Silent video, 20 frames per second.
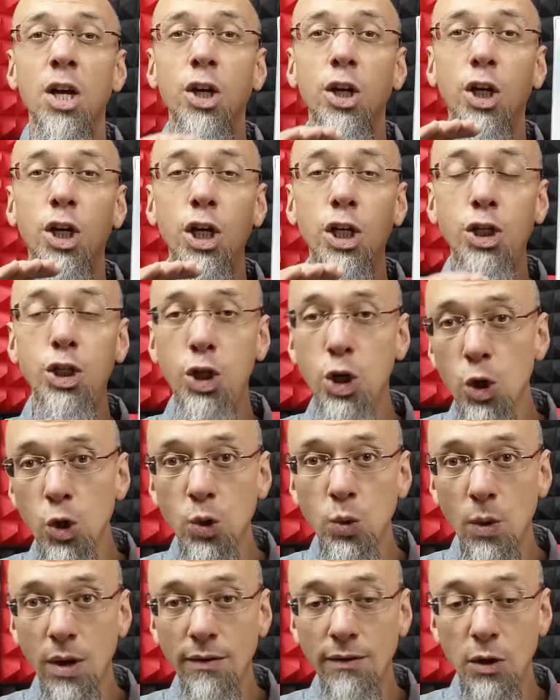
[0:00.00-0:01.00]
You're going to
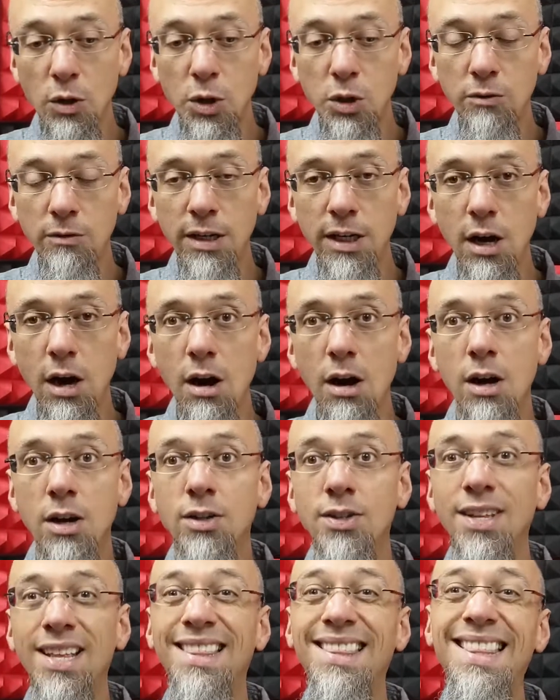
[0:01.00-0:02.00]
choose one of those 3
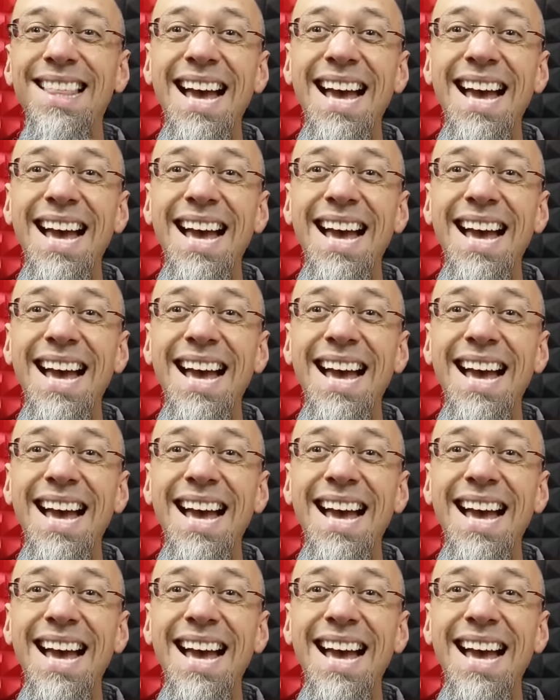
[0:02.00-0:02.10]
cards